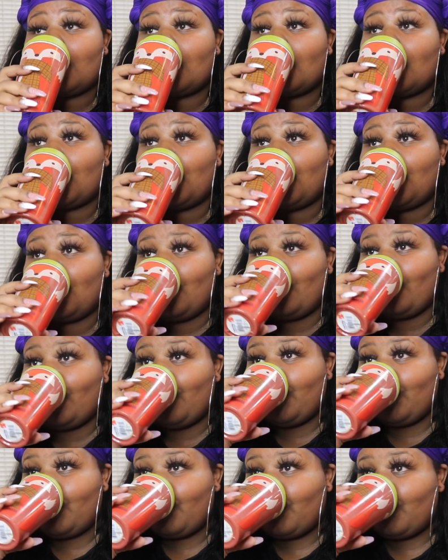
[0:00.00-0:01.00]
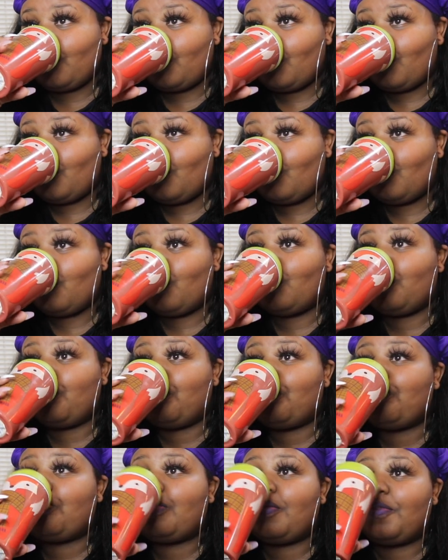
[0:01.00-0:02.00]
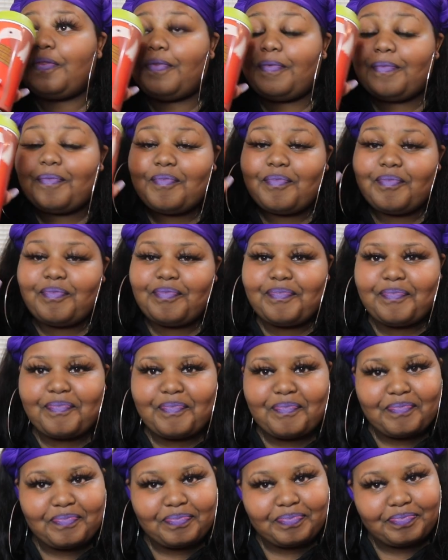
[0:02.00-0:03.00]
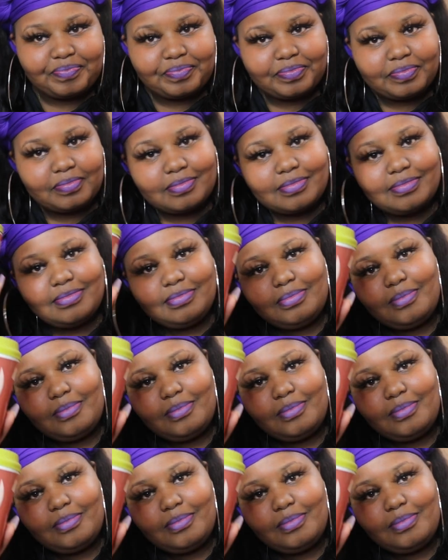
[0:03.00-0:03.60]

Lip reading: (silence)